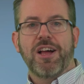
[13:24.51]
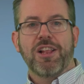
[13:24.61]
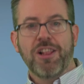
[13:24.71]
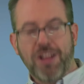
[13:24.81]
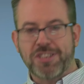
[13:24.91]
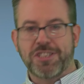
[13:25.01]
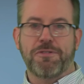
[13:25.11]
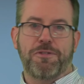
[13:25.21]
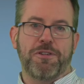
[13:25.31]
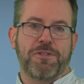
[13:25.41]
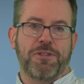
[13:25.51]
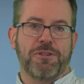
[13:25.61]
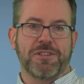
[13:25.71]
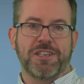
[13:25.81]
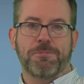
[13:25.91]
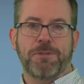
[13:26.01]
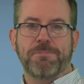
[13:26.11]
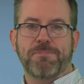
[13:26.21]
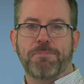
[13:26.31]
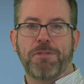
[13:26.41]
Lots of food for thought this
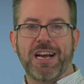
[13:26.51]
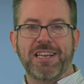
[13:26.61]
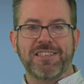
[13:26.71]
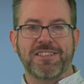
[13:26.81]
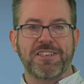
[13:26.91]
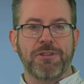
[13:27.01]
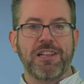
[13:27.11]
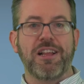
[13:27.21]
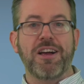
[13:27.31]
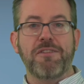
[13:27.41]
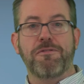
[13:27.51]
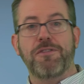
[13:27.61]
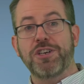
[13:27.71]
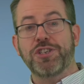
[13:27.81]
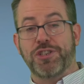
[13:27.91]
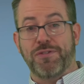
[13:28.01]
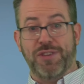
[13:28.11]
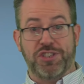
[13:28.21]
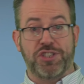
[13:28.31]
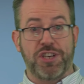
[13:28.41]
week. The plan is to do a live version of
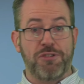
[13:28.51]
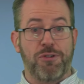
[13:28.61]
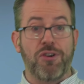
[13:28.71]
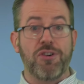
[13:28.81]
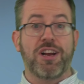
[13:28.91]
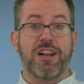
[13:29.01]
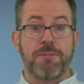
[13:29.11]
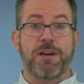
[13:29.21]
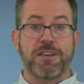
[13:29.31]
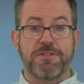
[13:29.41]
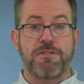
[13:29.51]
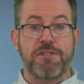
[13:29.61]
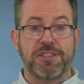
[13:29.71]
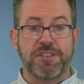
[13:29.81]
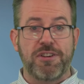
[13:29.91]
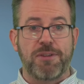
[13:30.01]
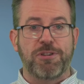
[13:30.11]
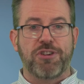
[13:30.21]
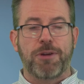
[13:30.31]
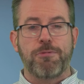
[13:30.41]
this show on Clubhouse very soon, in
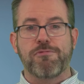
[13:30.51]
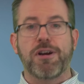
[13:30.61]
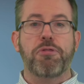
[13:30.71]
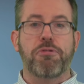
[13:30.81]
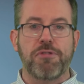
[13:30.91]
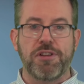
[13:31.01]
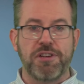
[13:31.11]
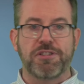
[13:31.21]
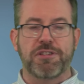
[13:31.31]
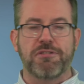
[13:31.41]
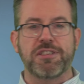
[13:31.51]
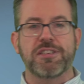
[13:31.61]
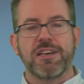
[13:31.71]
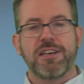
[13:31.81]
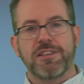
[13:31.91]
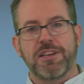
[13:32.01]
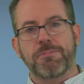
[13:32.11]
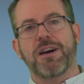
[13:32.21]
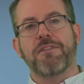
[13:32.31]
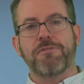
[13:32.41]
which I will run through the news stories that I'm
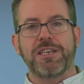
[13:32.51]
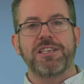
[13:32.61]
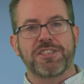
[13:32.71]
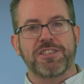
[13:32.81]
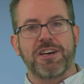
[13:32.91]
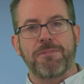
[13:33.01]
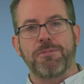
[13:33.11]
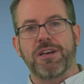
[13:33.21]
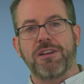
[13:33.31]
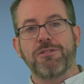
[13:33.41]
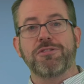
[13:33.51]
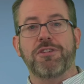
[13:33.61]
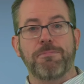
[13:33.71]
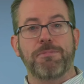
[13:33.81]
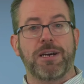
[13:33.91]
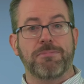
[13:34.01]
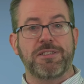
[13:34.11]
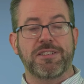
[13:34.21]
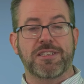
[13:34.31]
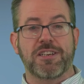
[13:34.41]
covering each time, but I'll also open it up to
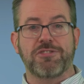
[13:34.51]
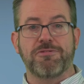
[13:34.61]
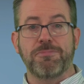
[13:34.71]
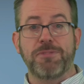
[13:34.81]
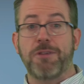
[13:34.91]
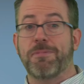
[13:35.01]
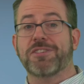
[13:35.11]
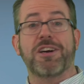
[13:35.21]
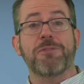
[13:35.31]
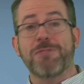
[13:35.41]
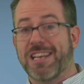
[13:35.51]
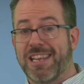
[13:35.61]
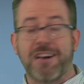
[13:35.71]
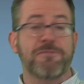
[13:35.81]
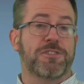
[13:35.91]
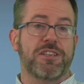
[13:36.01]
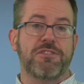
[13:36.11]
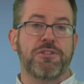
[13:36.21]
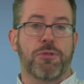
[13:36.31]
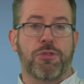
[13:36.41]
discussion from you, because I would love to know
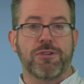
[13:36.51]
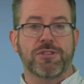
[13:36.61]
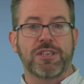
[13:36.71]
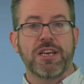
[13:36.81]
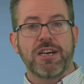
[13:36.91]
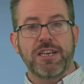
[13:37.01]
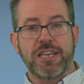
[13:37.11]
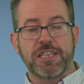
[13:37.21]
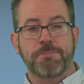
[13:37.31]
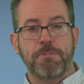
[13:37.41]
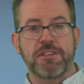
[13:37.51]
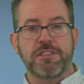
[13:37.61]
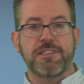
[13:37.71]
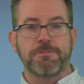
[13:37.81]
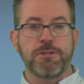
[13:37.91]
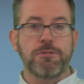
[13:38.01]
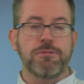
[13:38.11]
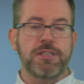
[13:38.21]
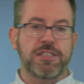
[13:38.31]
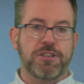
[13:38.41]
your thoughts and experiences with
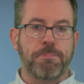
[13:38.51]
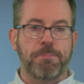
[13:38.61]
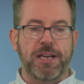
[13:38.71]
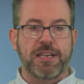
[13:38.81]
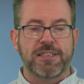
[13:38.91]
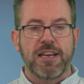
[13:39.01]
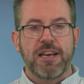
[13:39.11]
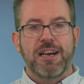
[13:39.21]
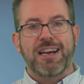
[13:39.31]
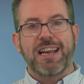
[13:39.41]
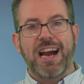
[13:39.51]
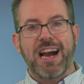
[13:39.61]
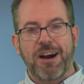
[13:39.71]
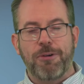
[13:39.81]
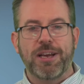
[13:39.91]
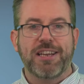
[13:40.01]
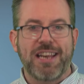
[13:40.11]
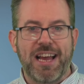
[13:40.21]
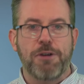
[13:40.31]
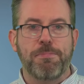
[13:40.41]
all these topics and how it can
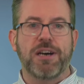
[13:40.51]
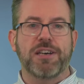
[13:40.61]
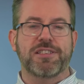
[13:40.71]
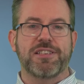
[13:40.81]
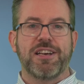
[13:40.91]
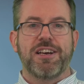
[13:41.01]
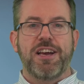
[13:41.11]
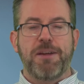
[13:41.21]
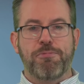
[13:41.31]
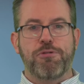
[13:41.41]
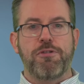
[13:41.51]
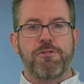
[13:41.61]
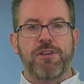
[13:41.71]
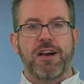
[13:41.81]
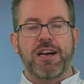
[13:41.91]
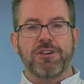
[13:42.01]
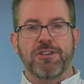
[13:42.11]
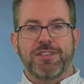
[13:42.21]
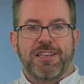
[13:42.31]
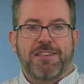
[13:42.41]
help us improve our
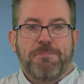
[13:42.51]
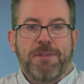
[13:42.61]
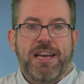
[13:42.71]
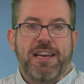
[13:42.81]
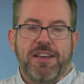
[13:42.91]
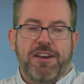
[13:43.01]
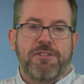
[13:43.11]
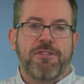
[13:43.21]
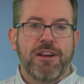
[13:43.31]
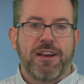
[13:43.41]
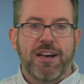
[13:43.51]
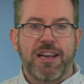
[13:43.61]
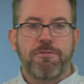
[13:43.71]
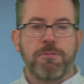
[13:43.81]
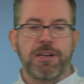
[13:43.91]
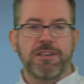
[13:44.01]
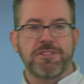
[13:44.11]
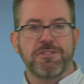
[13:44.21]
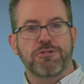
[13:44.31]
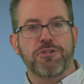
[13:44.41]
content. That's me, you, and everyone else
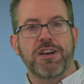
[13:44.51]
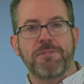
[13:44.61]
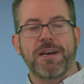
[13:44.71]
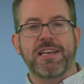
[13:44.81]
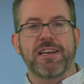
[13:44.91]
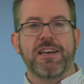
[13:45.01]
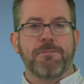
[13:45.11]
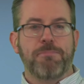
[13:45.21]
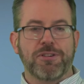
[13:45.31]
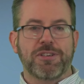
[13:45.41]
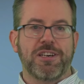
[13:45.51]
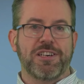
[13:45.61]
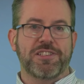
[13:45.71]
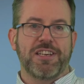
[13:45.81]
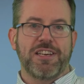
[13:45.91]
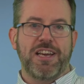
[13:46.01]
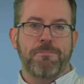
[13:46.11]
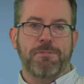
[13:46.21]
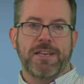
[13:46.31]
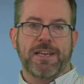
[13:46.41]
who's trying to make podcasts
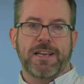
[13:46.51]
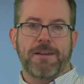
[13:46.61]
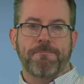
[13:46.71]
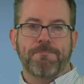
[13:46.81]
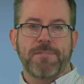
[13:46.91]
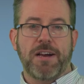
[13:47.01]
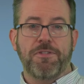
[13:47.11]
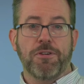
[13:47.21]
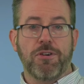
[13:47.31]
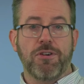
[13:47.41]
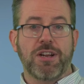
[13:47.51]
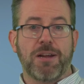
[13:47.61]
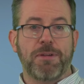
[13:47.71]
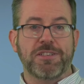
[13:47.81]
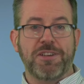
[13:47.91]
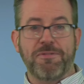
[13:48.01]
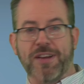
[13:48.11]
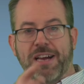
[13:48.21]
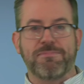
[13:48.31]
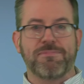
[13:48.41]
in particular. Now, if you're not on Clubhouse, don't
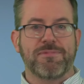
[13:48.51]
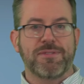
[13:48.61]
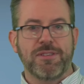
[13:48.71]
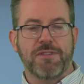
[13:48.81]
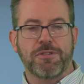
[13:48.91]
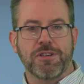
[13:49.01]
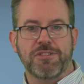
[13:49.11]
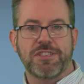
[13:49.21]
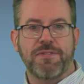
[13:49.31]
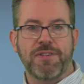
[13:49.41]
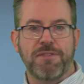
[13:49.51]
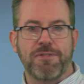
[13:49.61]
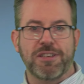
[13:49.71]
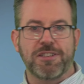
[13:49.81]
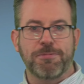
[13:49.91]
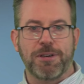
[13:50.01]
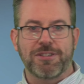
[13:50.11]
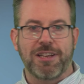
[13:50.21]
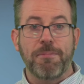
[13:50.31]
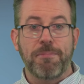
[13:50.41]
forget, I've got those 7 invites as well,
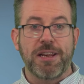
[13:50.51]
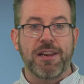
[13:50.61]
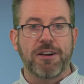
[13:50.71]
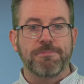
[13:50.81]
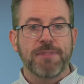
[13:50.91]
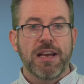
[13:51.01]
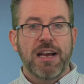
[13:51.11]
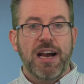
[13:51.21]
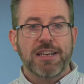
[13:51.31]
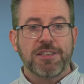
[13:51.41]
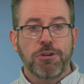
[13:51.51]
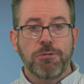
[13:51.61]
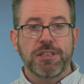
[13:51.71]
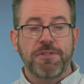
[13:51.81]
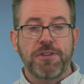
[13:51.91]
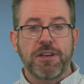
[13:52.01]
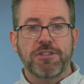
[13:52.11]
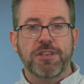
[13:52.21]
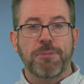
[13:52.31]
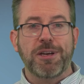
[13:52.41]
so let me know. As always, if you know
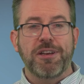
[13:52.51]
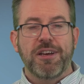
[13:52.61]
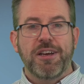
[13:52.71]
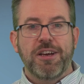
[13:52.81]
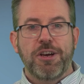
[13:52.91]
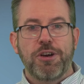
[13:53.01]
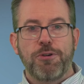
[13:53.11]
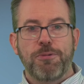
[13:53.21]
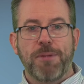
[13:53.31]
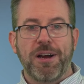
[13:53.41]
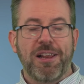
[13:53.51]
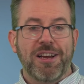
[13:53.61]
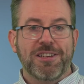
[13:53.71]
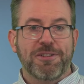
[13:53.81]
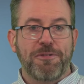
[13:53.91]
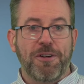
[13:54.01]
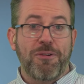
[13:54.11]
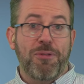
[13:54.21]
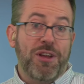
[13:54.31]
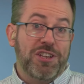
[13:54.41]
someone who might like to
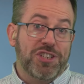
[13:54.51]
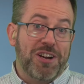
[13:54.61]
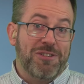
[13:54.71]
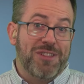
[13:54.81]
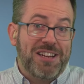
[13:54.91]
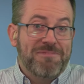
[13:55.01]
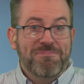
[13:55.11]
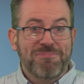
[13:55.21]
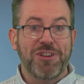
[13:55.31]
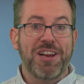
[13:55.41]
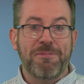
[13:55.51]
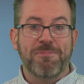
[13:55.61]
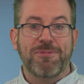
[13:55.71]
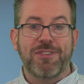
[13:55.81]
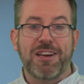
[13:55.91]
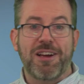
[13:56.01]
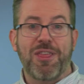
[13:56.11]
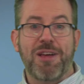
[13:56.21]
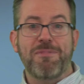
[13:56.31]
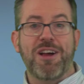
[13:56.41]
follow this show, then do let
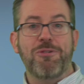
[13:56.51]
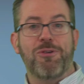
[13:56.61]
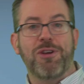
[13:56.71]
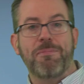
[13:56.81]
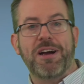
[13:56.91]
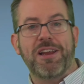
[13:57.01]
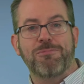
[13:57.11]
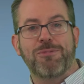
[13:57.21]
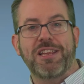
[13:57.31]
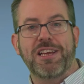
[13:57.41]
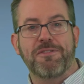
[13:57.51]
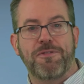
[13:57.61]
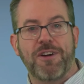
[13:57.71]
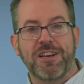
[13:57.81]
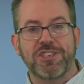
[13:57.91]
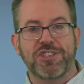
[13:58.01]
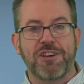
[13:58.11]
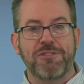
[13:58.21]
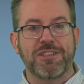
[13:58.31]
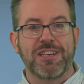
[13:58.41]
them know all about it, where they can find the
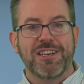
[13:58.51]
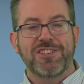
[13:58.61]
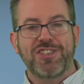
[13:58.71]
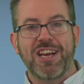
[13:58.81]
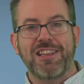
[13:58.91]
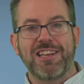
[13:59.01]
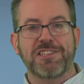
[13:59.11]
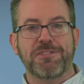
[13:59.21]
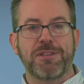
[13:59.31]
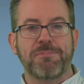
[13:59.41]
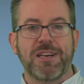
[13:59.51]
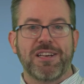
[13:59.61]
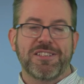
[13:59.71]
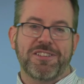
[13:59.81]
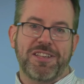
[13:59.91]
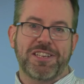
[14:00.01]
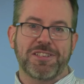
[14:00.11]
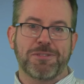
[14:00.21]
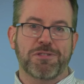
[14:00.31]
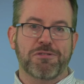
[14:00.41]
show, and share the links with them so they can
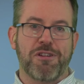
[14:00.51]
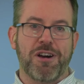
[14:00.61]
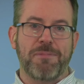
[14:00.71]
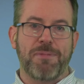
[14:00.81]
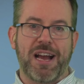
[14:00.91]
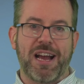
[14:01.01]
subscribe.